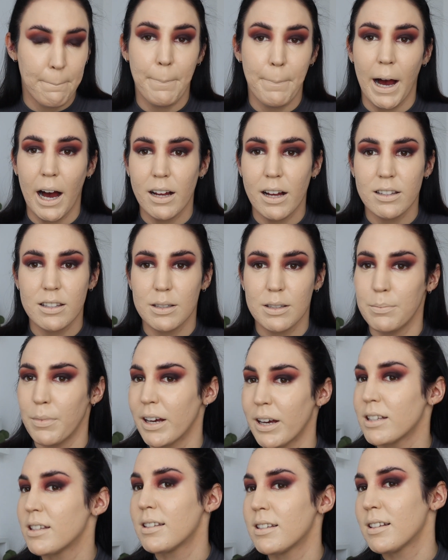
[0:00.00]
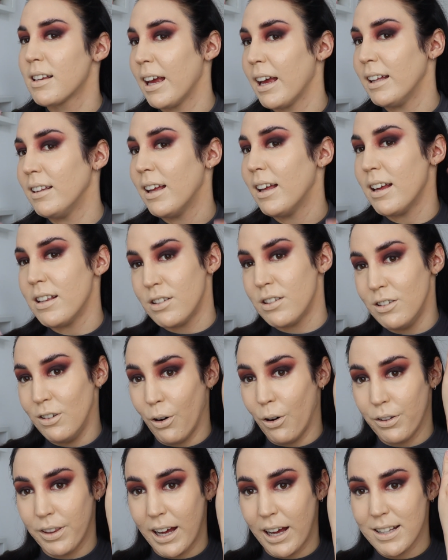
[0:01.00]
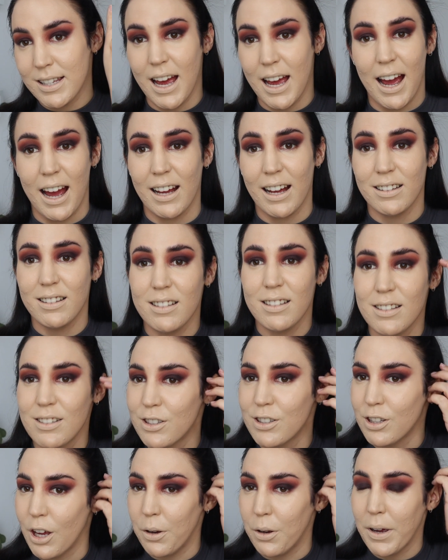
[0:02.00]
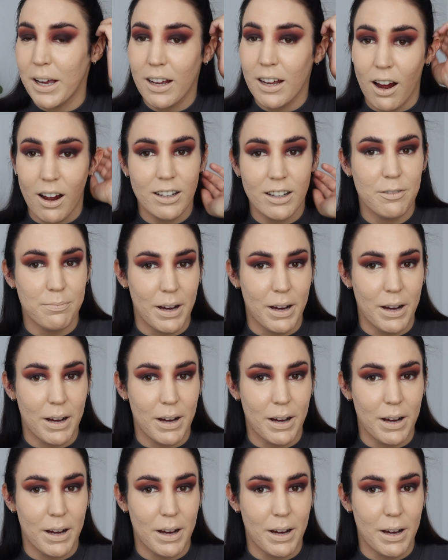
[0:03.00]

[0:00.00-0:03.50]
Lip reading: but my skin is not that tanned, so it kind of